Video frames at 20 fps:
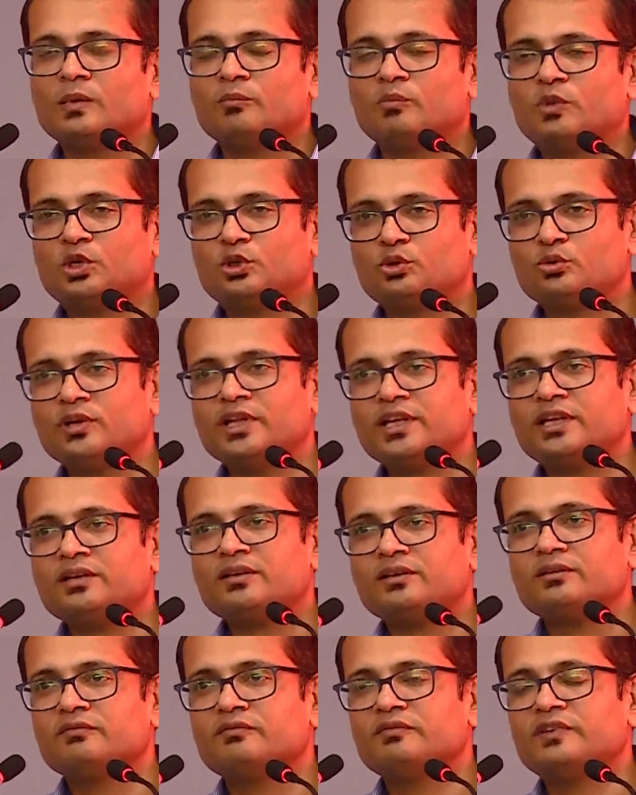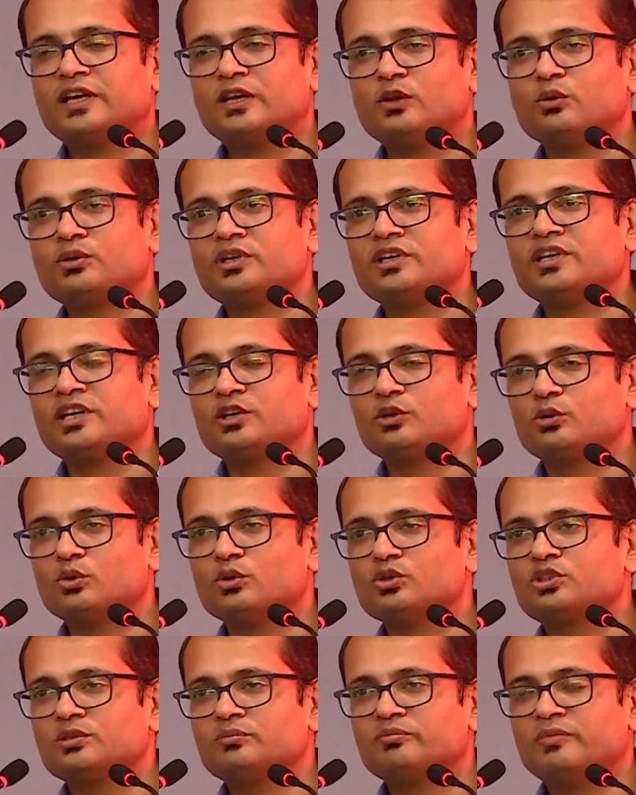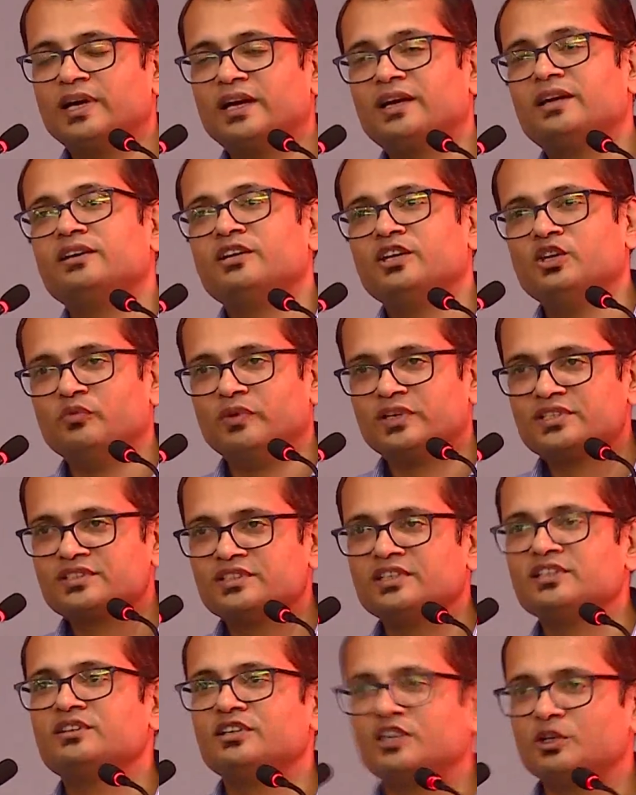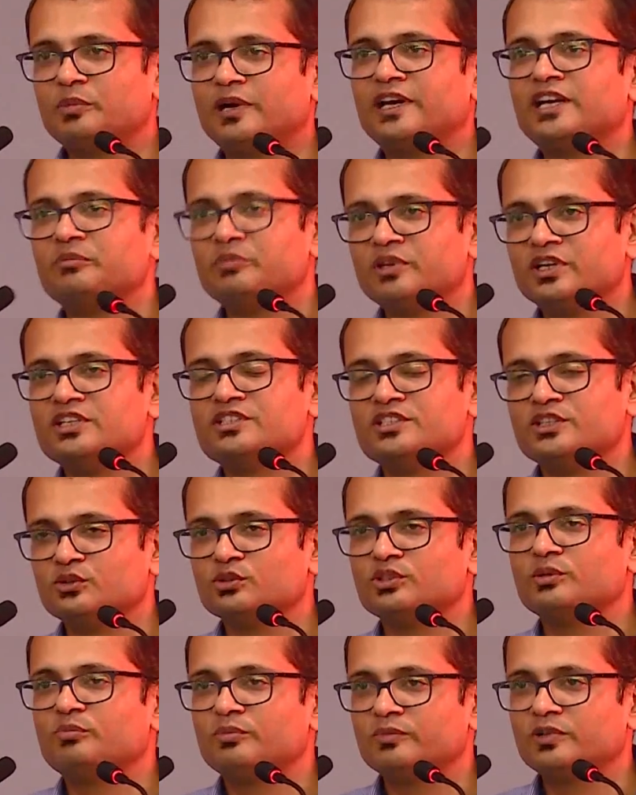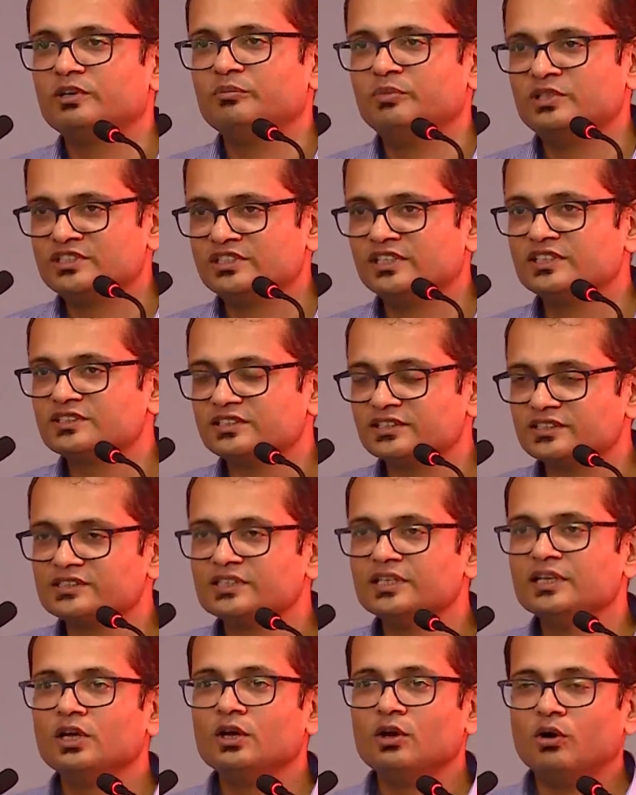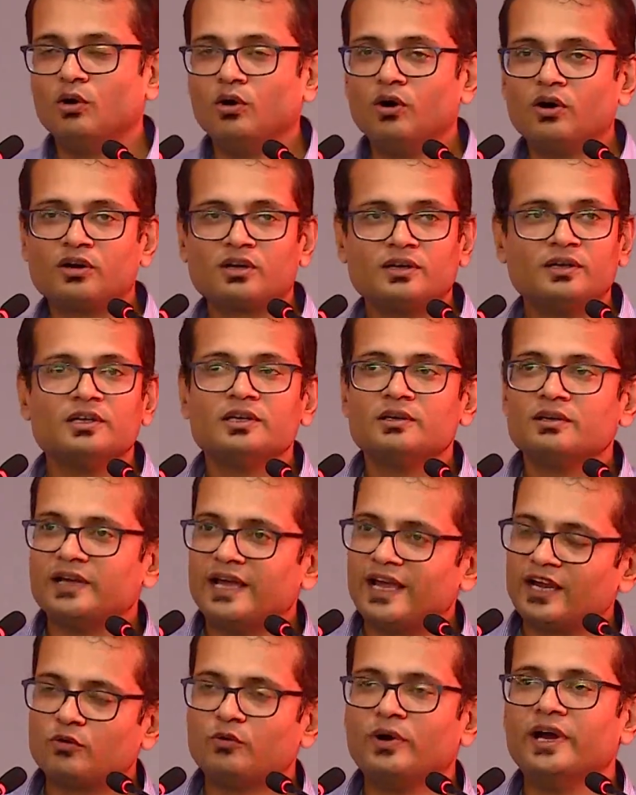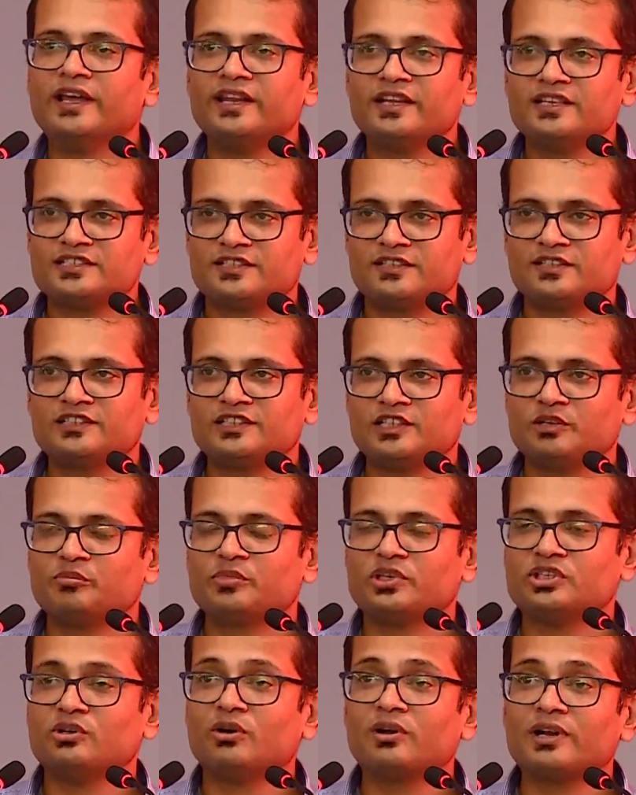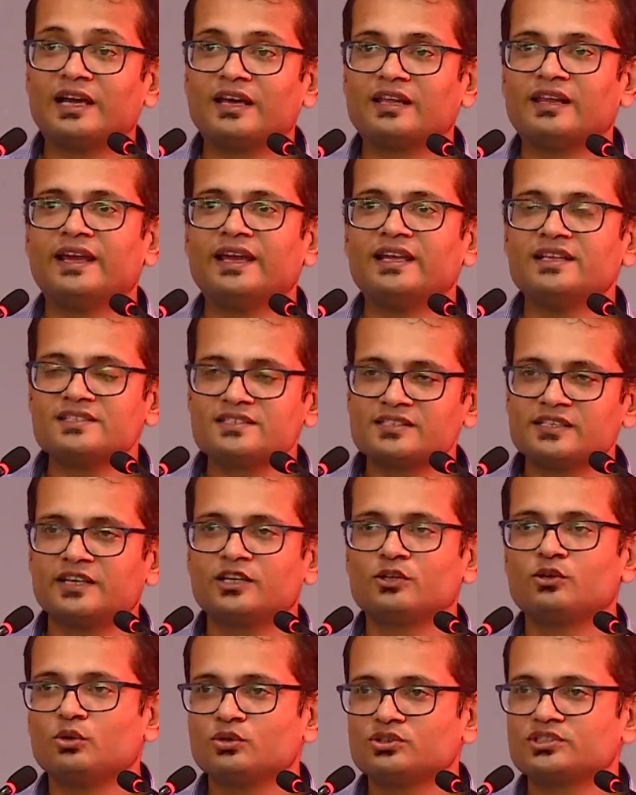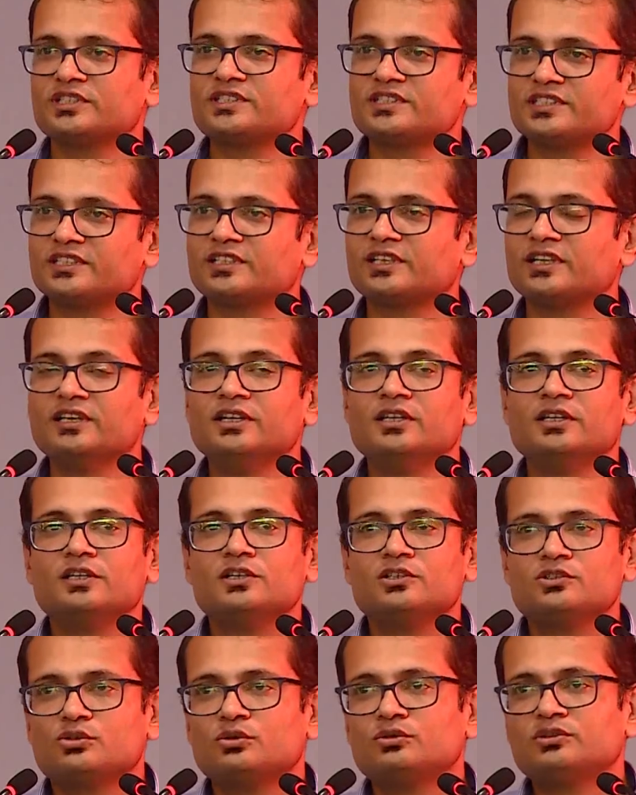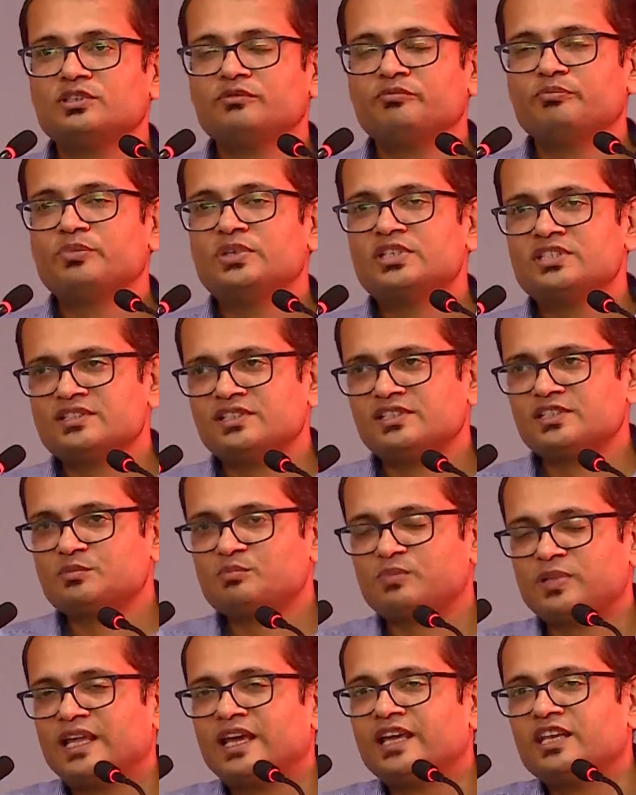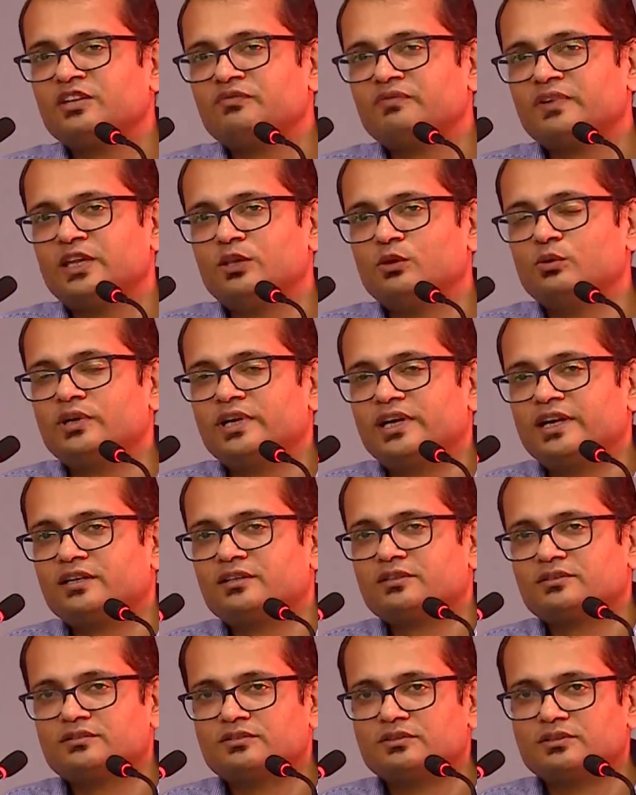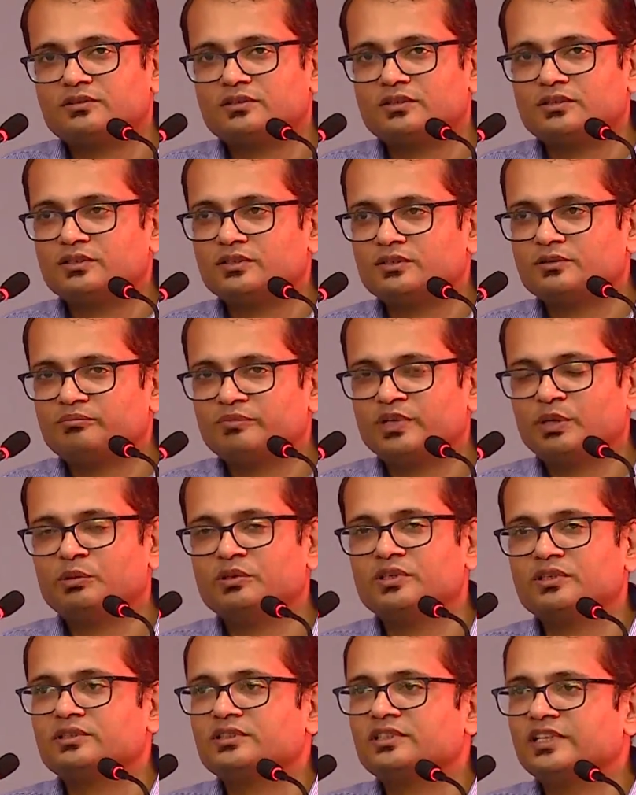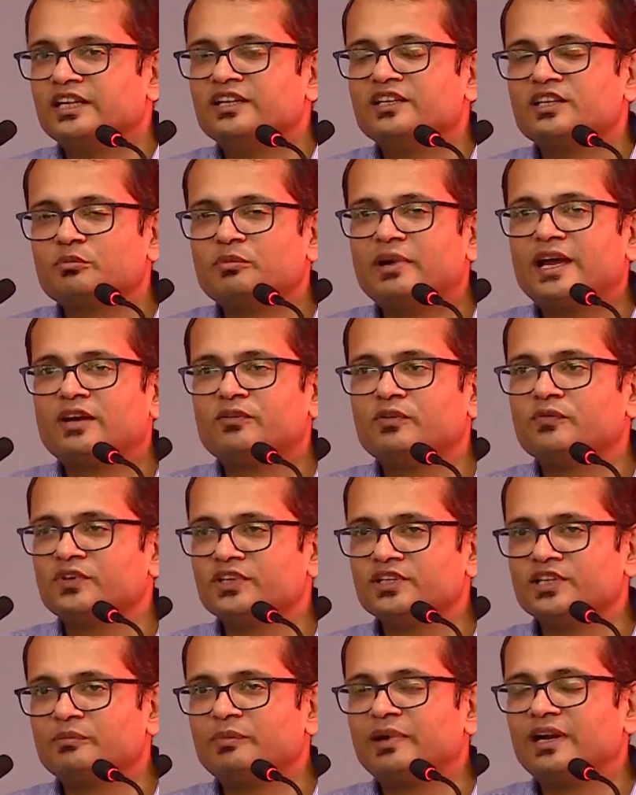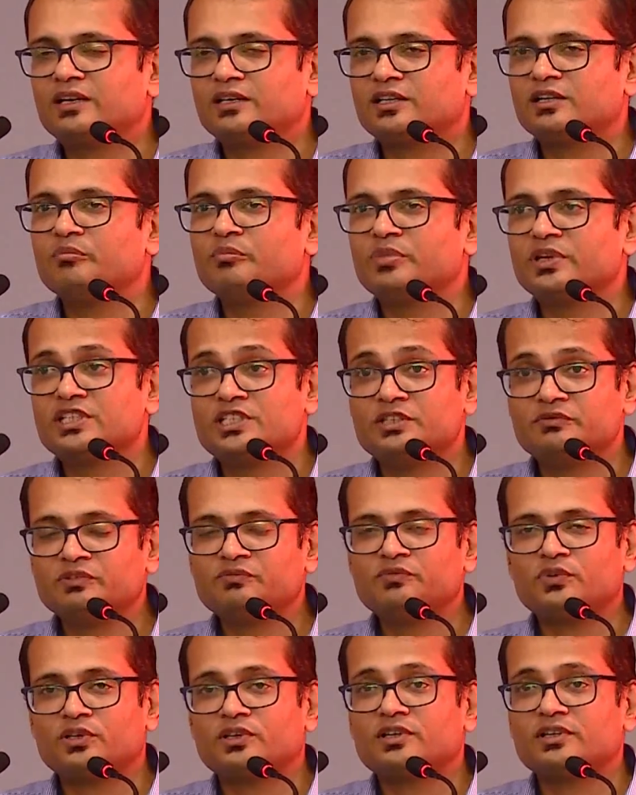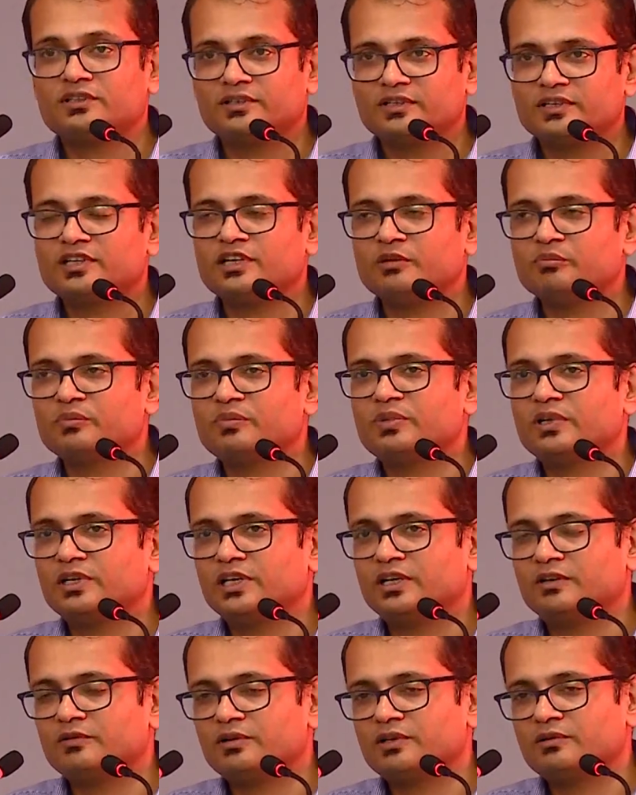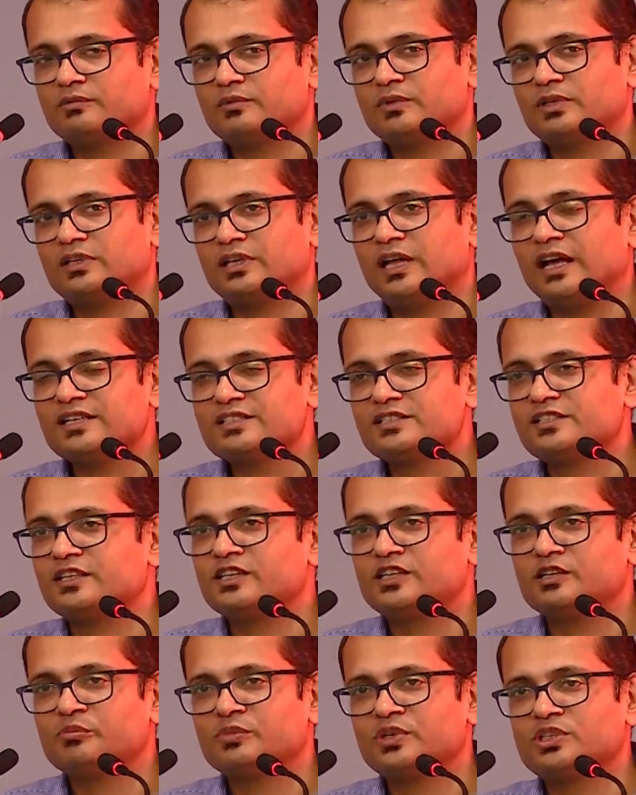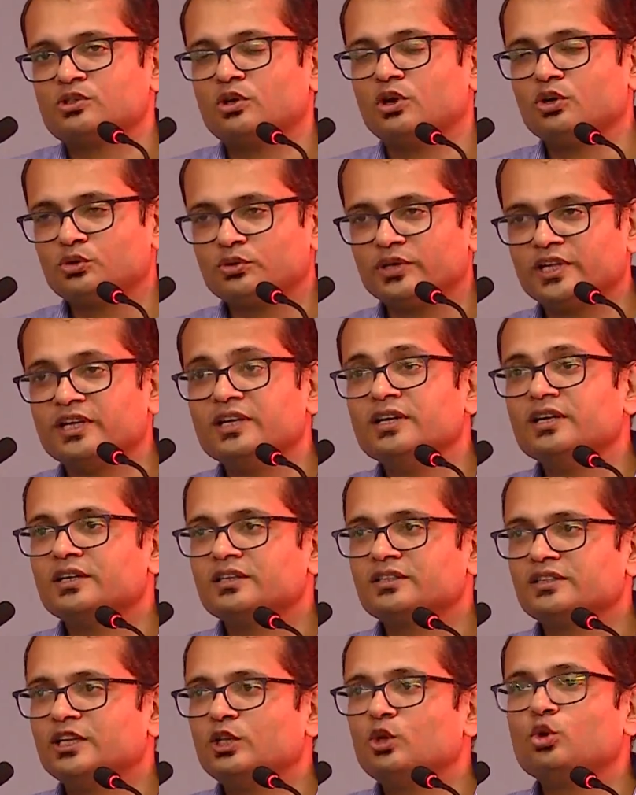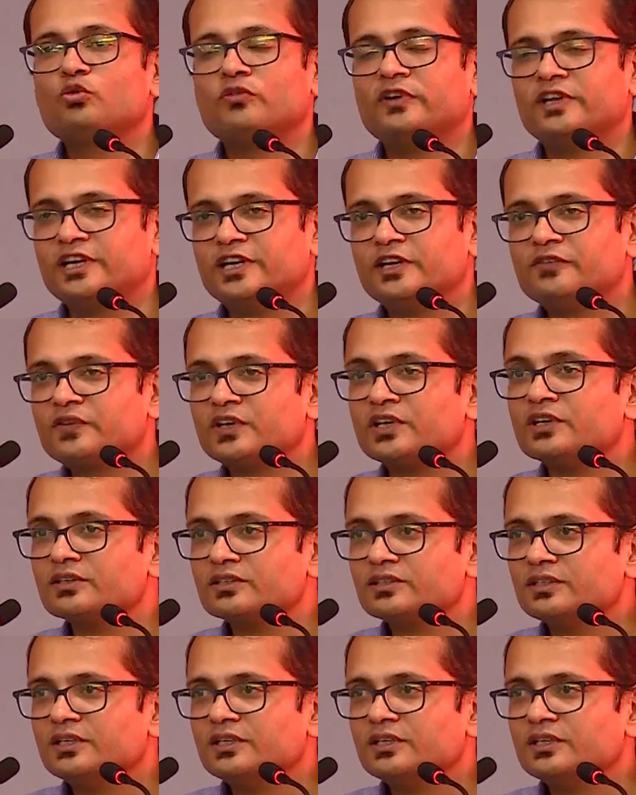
But today, we are looking at growth by investing third-party monies into the businesses or acquiring certain companies or alliance-led growth, etc. So the business plan, if I look at maybe a 10-year back, 15-year back companies, even for a large retail companies or today, they look very different.